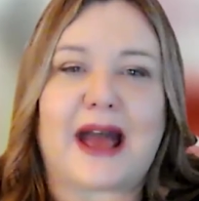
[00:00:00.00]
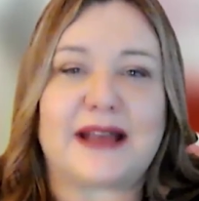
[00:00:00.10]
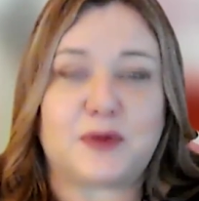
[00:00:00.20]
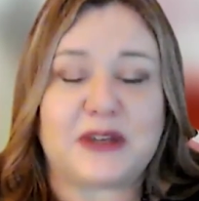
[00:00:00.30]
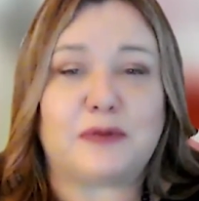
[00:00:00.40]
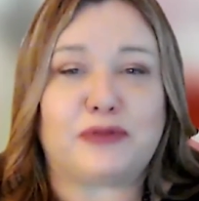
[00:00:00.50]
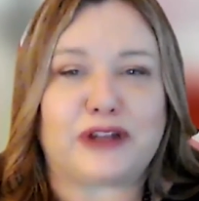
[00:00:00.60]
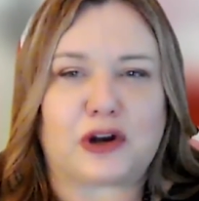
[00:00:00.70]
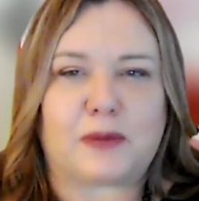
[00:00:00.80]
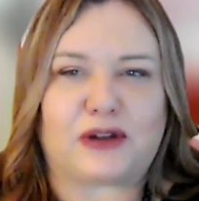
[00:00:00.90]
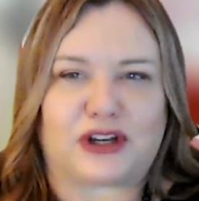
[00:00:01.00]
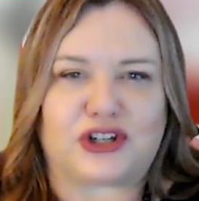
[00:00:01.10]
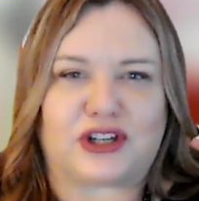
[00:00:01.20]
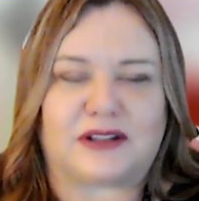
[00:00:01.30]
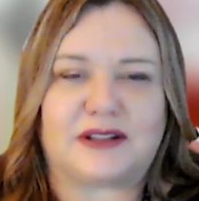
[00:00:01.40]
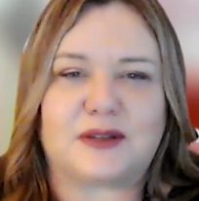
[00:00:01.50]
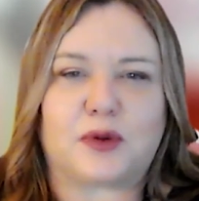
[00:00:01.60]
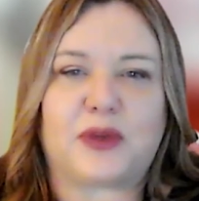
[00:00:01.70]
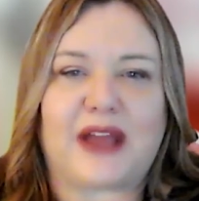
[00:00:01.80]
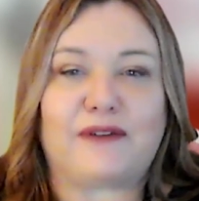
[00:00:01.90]
As we complete our migrations,
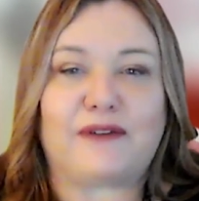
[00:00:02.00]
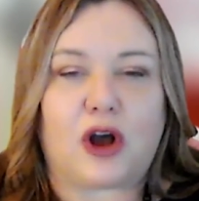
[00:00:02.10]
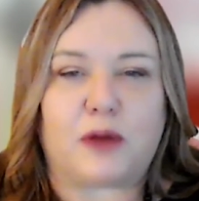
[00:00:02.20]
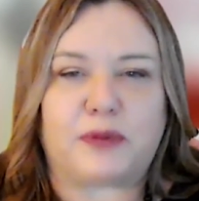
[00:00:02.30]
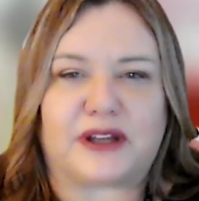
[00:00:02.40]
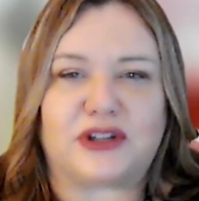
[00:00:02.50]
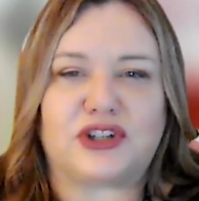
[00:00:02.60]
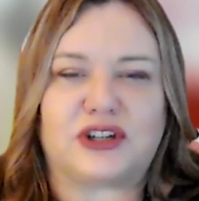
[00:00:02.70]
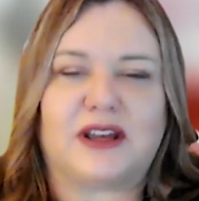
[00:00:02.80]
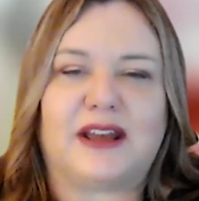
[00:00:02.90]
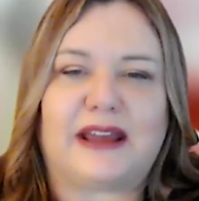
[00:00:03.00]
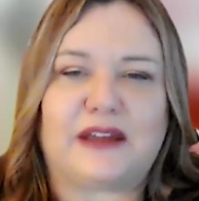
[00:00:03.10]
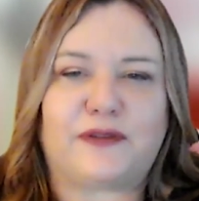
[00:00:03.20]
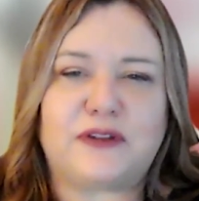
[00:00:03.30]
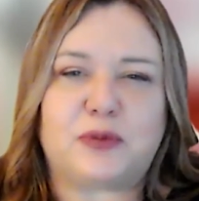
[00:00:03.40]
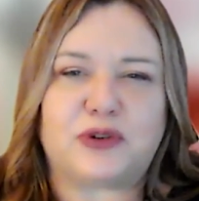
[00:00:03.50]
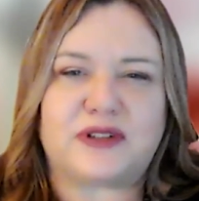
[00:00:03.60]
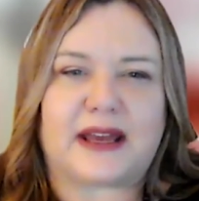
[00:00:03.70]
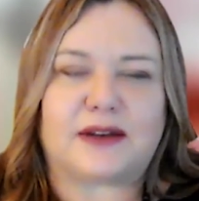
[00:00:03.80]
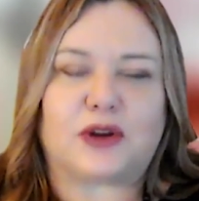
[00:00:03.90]
we have accomplished a
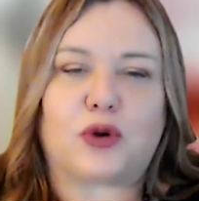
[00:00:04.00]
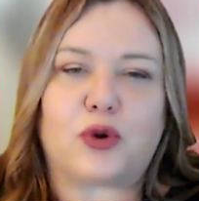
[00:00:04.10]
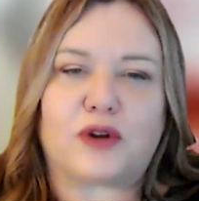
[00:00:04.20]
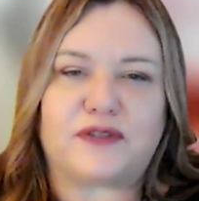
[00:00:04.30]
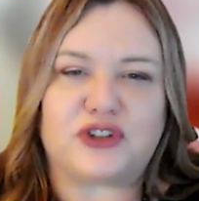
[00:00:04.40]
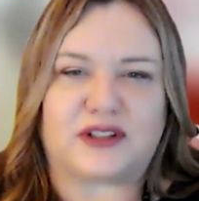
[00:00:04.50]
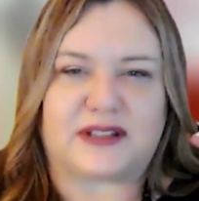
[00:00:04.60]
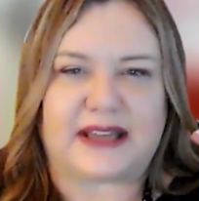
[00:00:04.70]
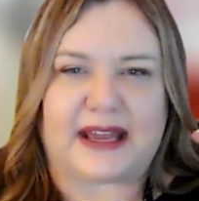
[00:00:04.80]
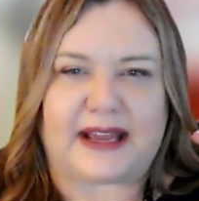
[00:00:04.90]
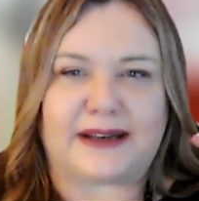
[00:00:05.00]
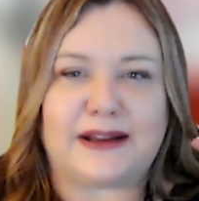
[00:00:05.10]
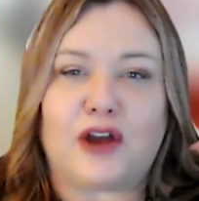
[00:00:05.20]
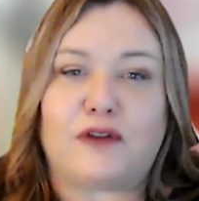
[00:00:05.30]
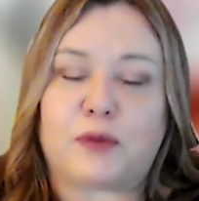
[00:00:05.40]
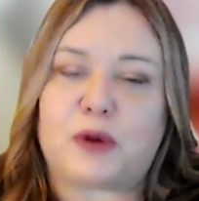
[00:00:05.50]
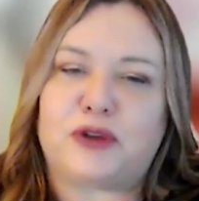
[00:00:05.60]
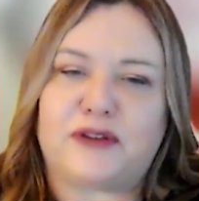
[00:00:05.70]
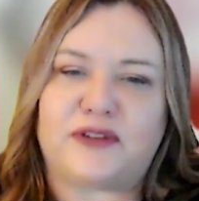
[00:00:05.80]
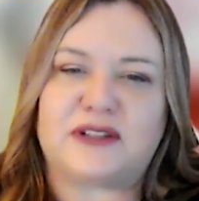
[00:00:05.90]
50% core efficiency gain from our
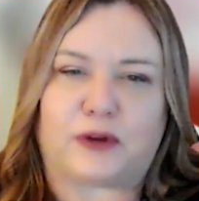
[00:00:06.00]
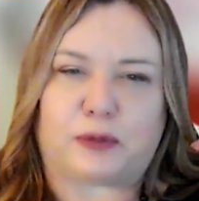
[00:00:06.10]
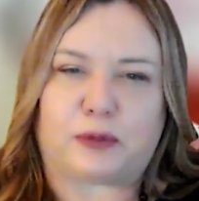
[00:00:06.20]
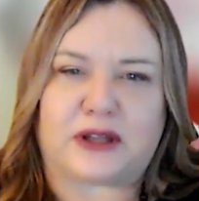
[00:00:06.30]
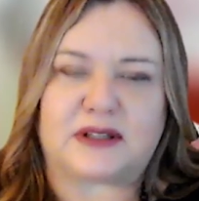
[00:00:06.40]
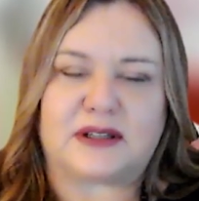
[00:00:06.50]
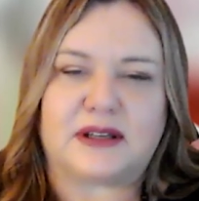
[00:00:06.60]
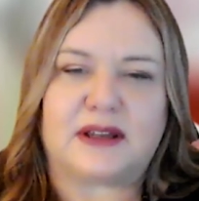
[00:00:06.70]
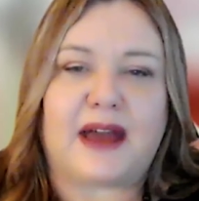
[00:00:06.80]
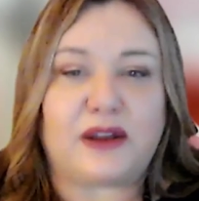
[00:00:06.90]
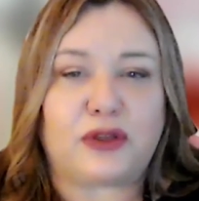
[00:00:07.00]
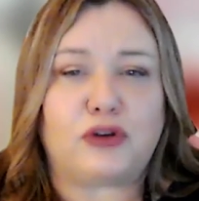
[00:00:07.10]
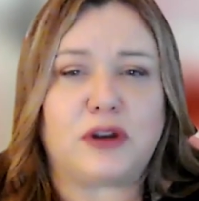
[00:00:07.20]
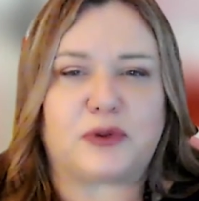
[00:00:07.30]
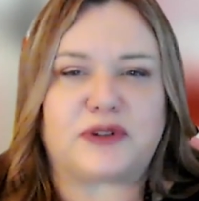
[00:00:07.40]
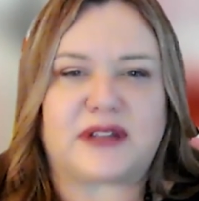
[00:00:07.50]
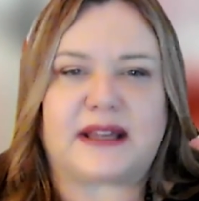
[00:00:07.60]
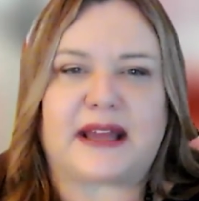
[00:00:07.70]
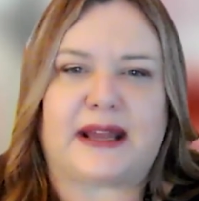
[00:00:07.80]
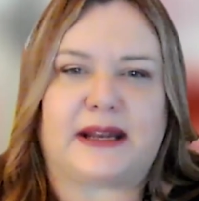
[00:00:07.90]
previous footprint and a
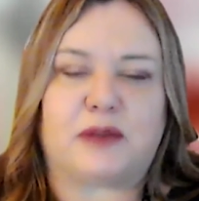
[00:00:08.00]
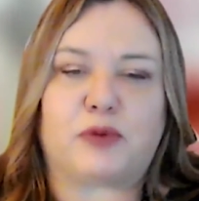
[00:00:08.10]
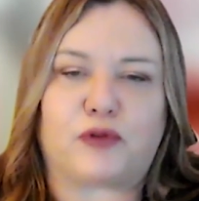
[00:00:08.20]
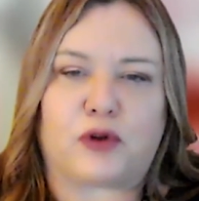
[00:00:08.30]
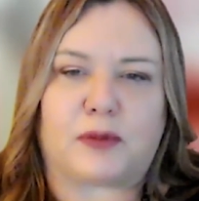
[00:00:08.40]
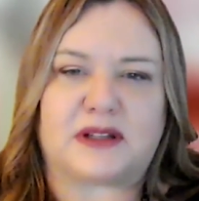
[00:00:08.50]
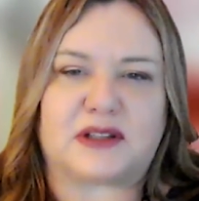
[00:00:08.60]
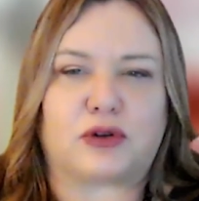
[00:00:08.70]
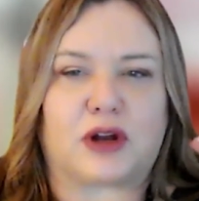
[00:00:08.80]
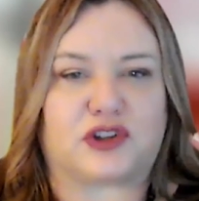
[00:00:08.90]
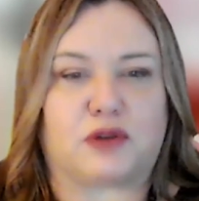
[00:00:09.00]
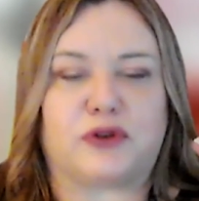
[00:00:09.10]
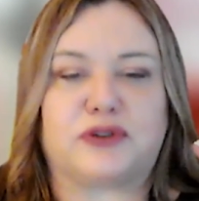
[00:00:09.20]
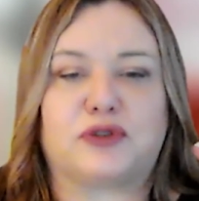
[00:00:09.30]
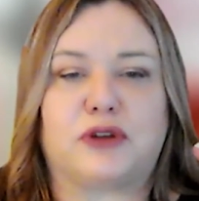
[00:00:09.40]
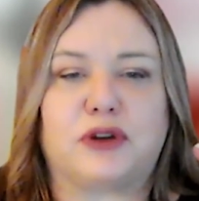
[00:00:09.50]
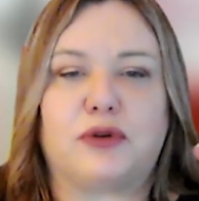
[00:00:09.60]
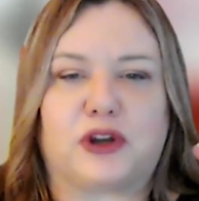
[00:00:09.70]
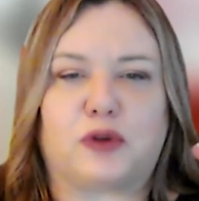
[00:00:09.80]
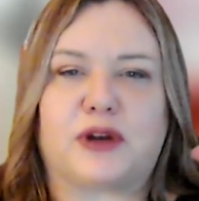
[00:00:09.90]
30% gain in performance across our most
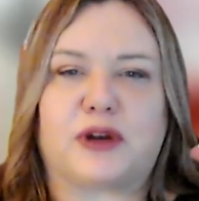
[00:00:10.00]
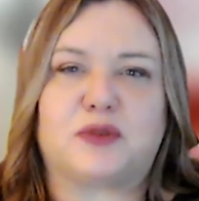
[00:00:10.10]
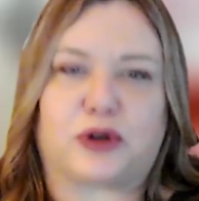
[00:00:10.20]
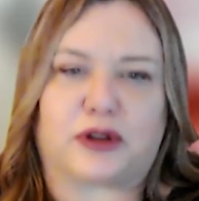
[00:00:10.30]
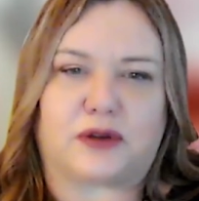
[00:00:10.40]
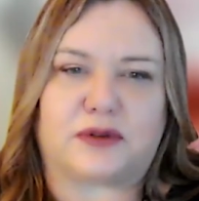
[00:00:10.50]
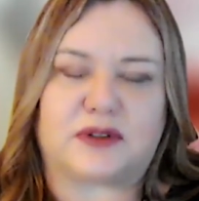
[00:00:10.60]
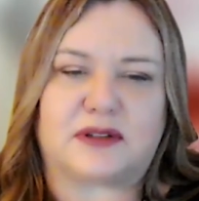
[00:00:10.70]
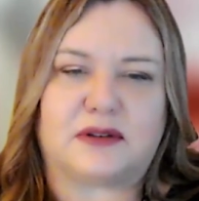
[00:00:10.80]
critical enterprise workloads.